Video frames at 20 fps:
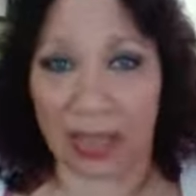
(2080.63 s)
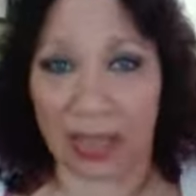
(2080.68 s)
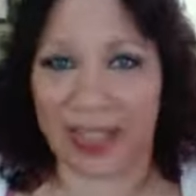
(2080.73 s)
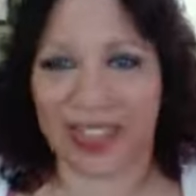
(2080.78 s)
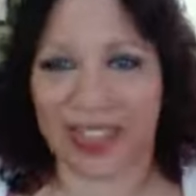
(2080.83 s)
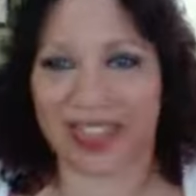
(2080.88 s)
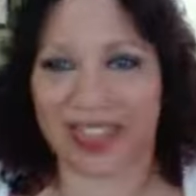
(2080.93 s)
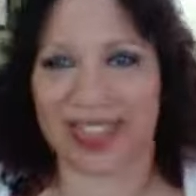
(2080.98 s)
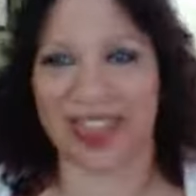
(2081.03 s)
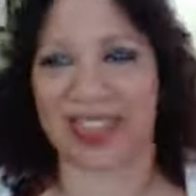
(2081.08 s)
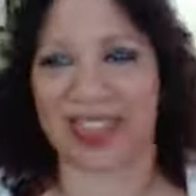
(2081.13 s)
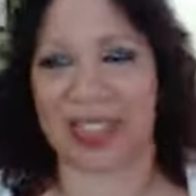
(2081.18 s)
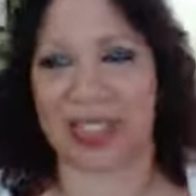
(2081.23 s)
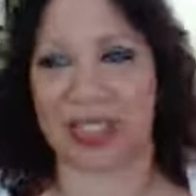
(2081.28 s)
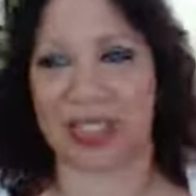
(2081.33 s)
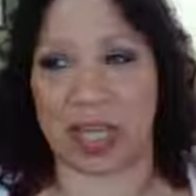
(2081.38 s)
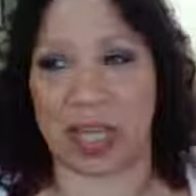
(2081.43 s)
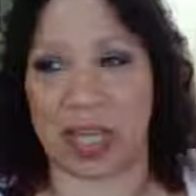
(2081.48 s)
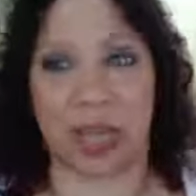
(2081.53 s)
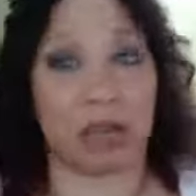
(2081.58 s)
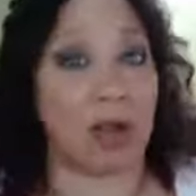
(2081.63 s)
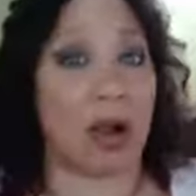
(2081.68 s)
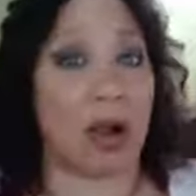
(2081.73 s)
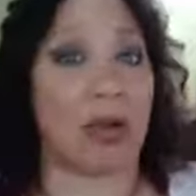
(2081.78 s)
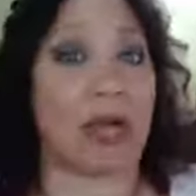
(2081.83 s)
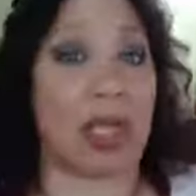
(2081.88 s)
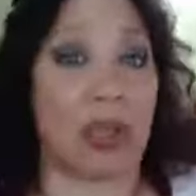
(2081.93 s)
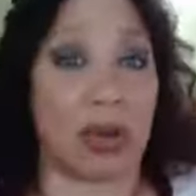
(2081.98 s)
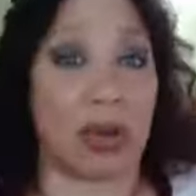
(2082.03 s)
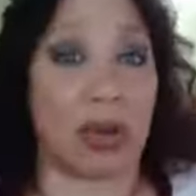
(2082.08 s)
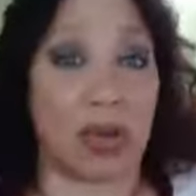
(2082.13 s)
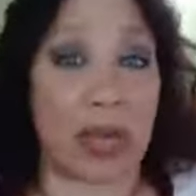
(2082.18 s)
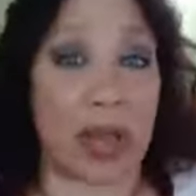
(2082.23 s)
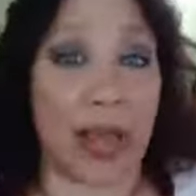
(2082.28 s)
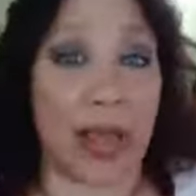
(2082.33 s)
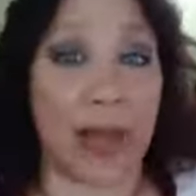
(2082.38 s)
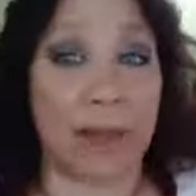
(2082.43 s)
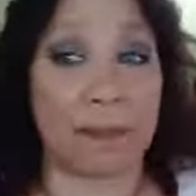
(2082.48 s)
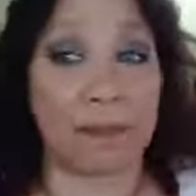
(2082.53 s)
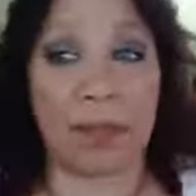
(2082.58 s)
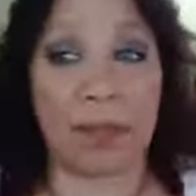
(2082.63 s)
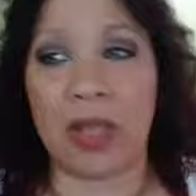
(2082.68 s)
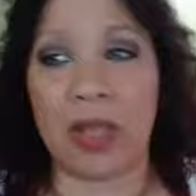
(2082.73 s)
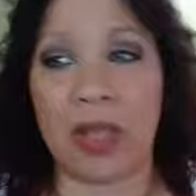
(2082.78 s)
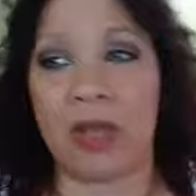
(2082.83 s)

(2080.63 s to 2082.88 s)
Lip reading: And these are things that you're already good at.